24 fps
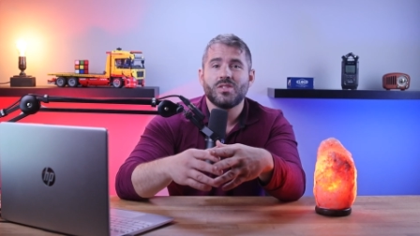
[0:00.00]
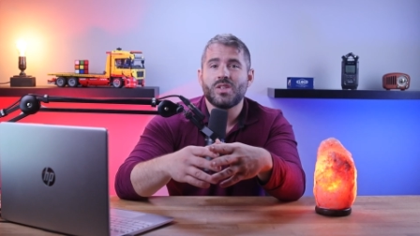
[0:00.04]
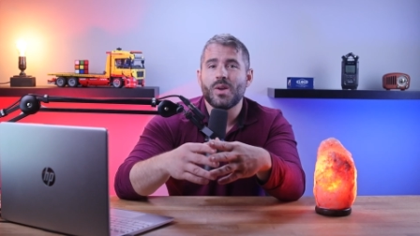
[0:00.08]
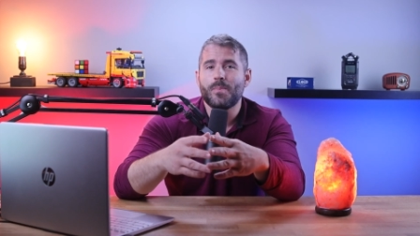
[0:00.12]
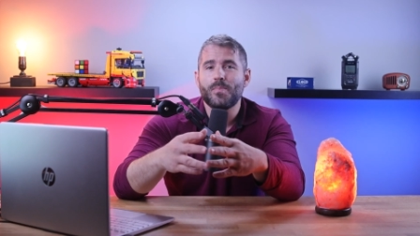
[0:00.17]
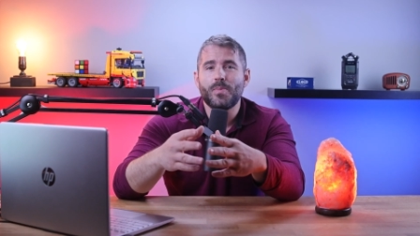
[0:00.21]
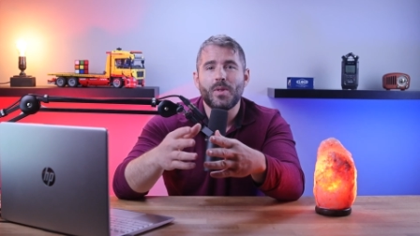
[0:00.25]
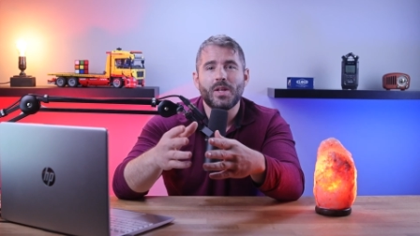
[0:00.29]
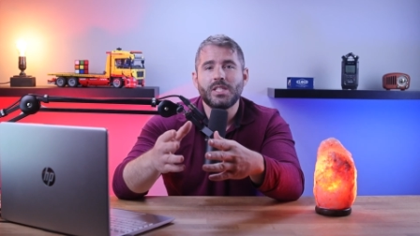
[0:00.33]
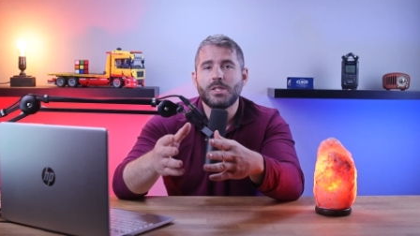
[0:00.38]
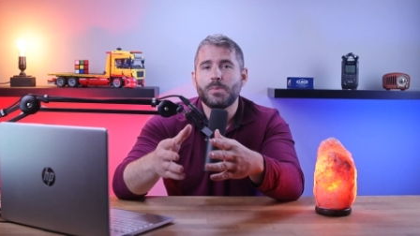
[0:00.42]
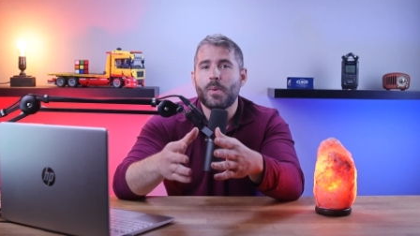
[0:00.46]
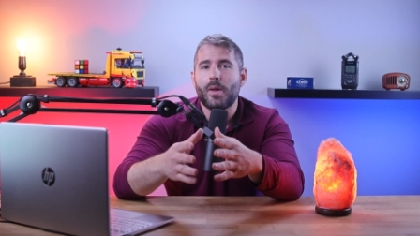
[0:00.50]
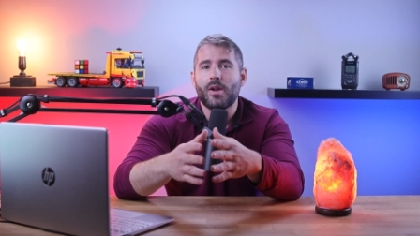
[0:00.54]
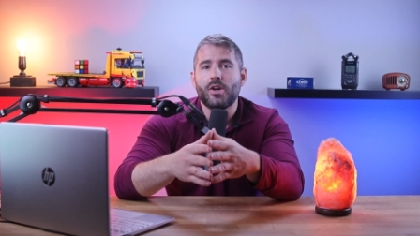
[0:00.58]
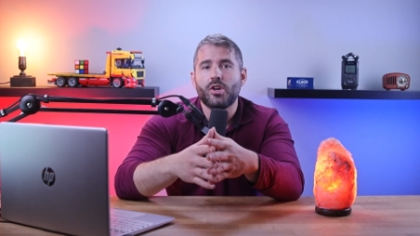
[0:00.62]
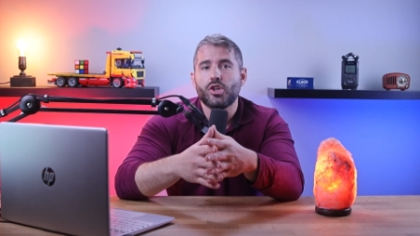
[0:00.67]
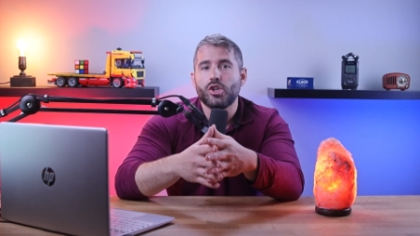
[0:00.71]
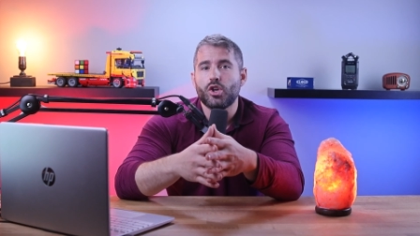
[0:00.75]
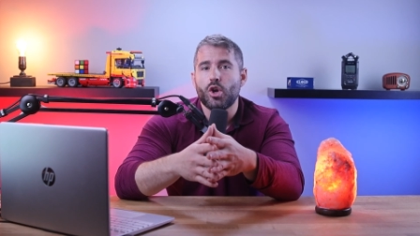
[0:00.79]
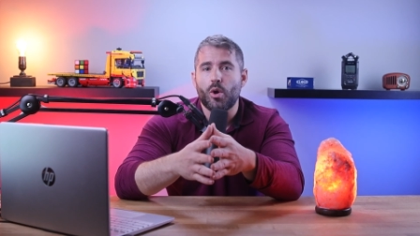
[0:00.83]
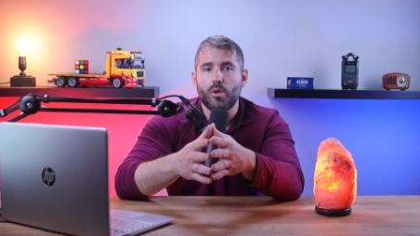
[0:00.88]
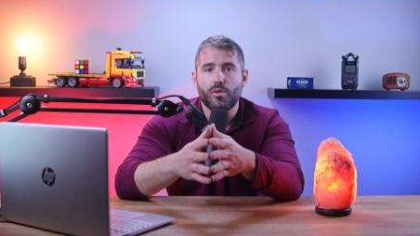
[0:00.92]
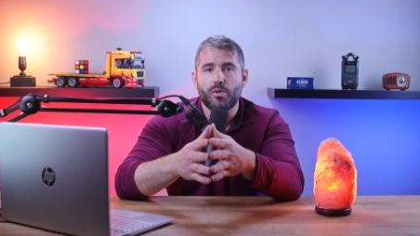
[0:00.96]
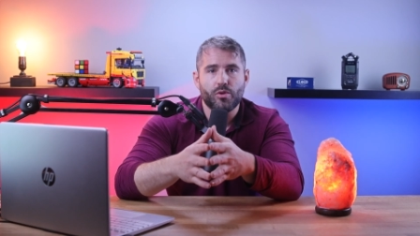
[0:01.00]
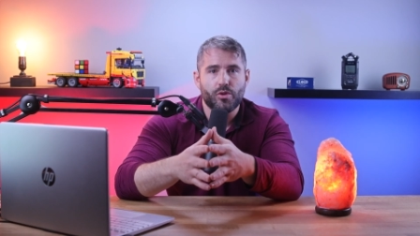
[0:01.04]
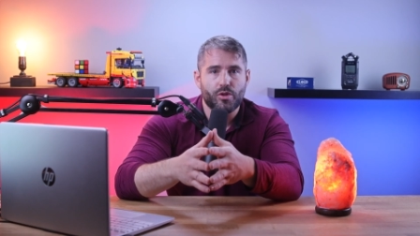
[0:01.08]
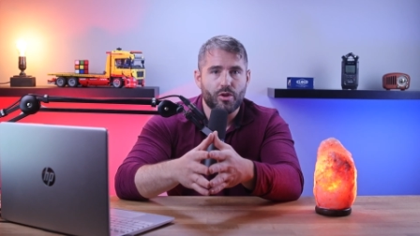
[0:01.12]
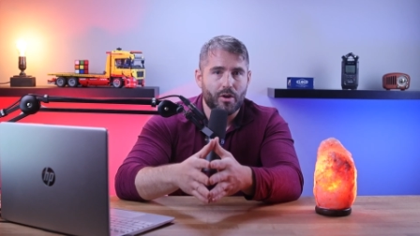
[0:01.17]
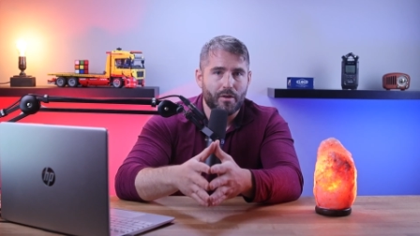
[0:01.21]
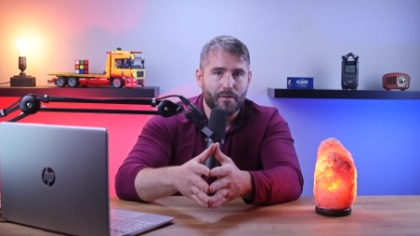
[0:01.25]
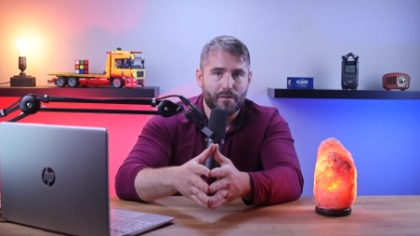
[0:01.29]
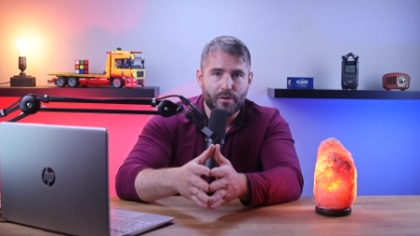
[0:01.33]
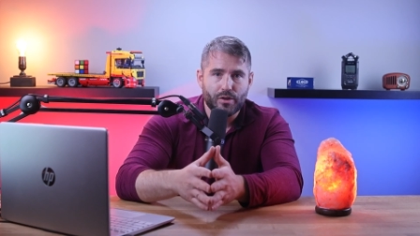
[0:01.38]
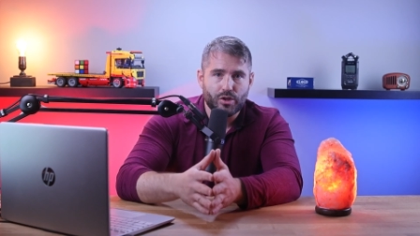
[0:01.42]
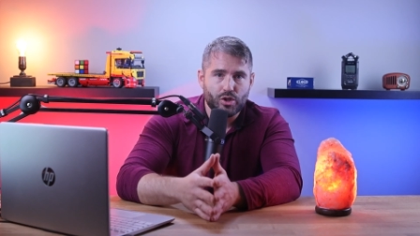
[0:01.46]
so it's better to go
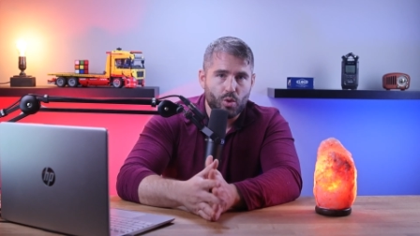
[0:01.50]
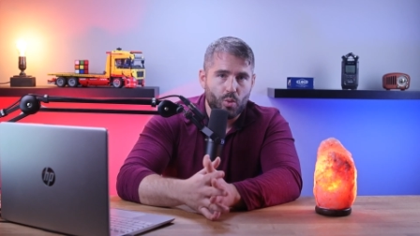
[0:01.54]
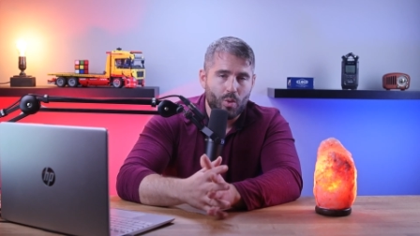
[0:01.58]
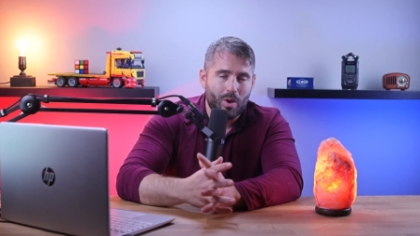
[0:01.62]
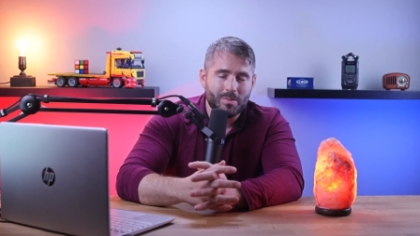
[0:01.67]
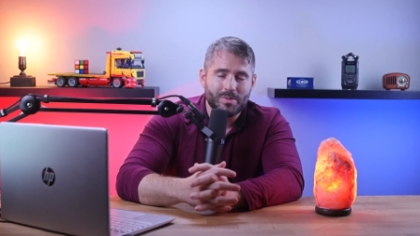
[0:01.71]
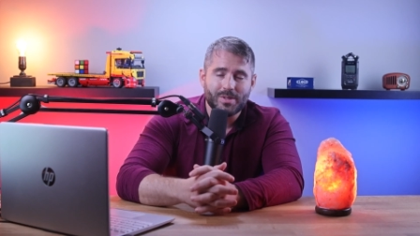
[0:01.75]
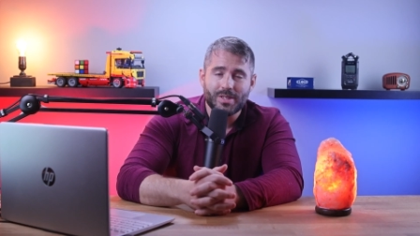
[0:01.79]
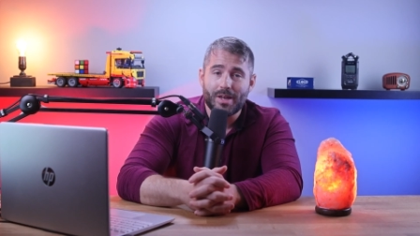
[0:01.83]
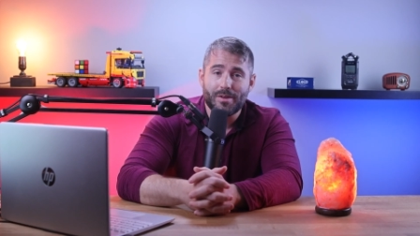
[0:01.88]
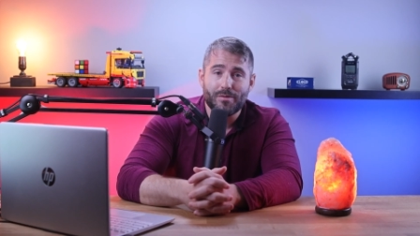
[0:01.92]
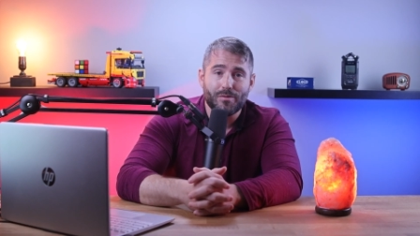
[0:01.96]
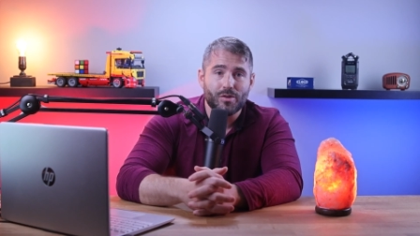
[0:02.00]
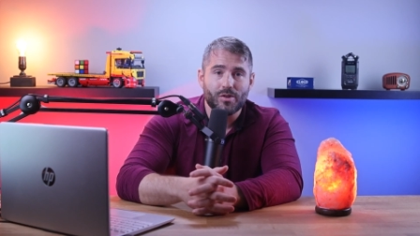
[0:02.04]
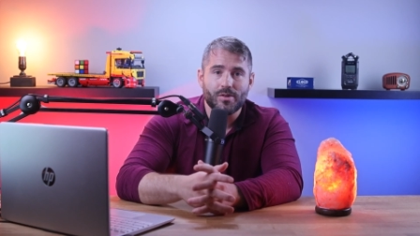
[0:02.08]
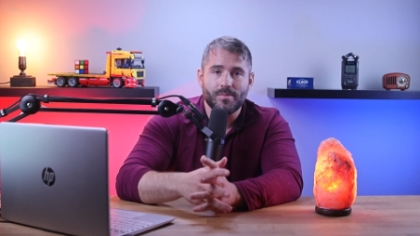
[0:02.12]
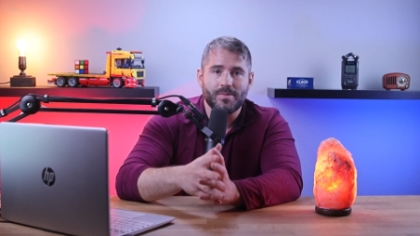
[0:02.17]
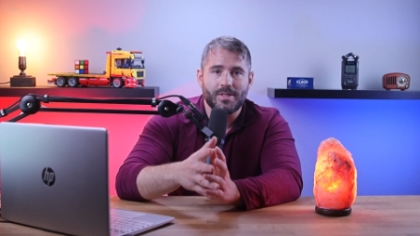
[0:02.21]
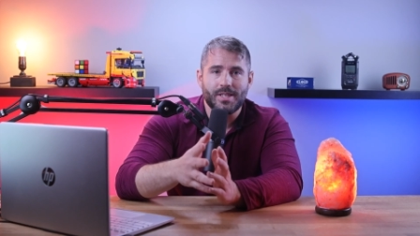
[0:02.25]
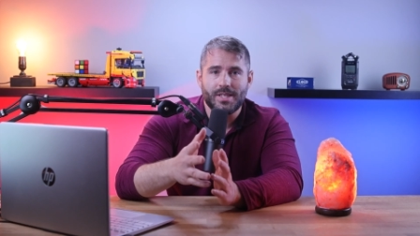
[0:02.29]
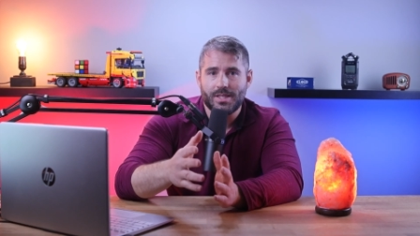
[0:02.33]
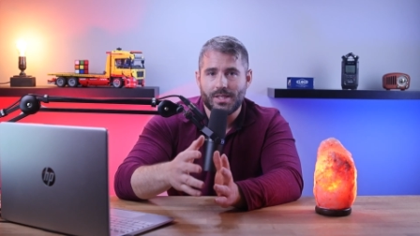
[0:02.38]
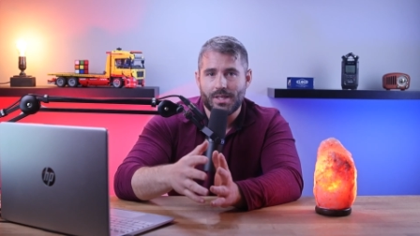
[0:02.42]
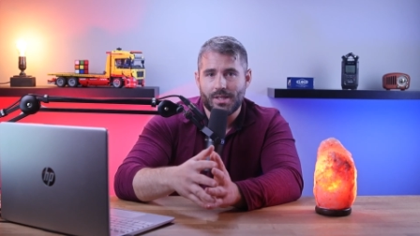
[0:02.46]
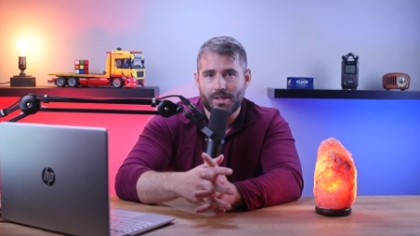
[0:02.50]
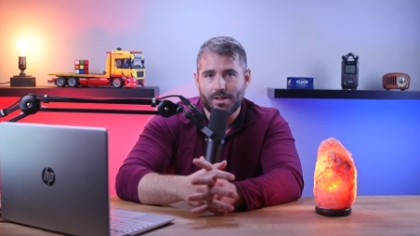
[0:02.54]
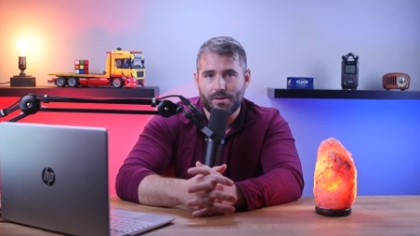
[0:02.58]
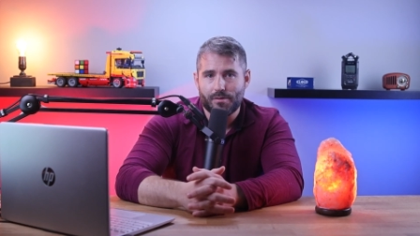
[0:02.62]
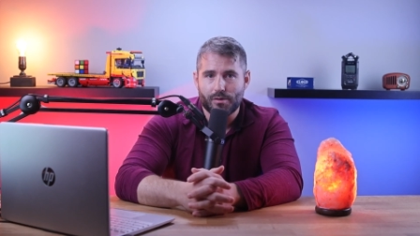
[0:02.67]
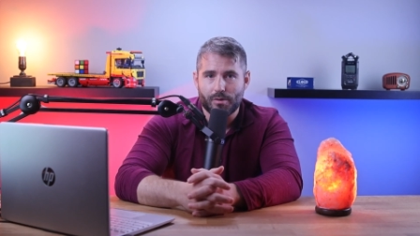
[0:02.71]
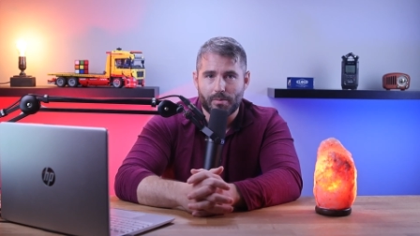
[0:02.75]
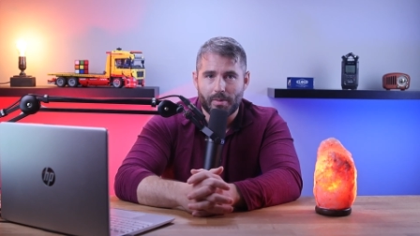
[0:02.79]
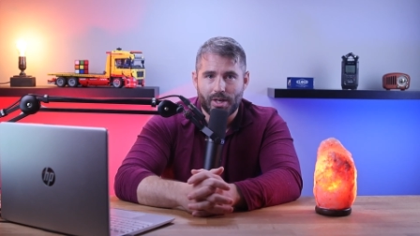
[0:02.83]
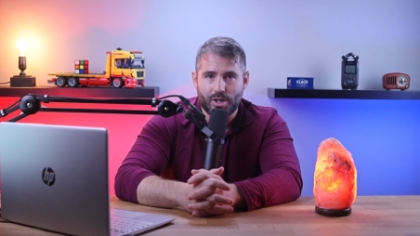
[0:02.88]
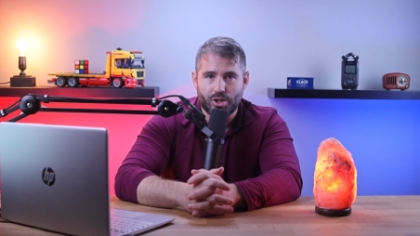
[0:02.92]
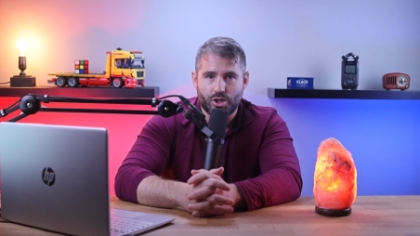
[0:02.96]
through their official website for
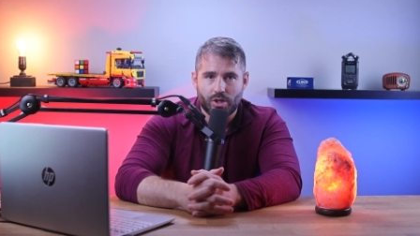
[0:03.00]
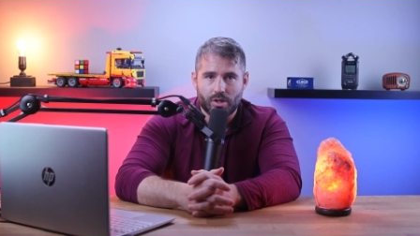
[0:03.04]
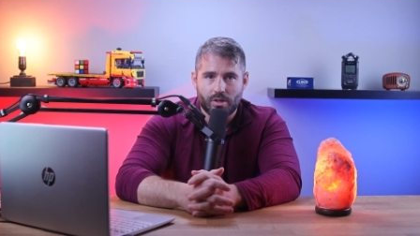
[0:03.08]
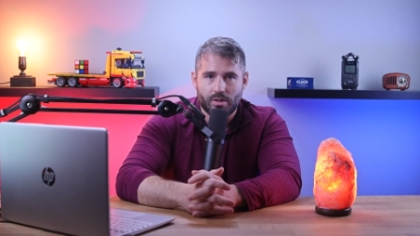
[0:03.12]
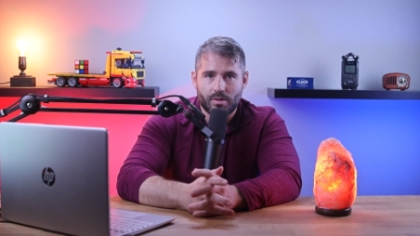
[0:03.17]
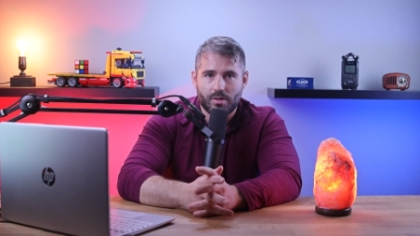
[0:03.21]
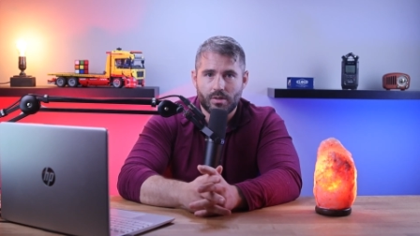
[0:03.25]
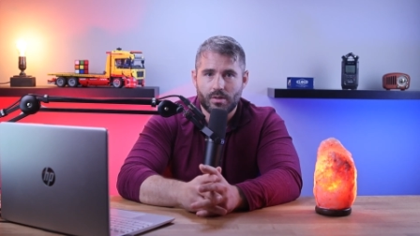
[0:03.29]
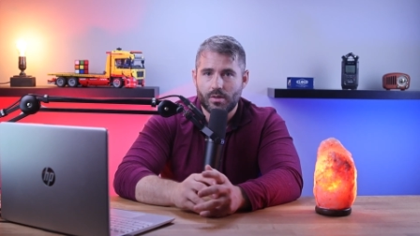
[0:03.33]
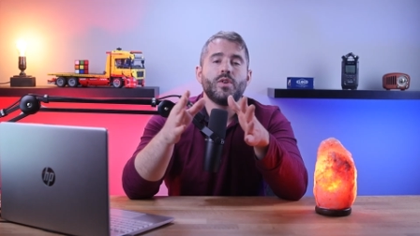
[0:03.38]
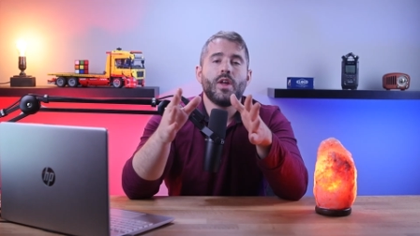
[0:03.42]
detailed information.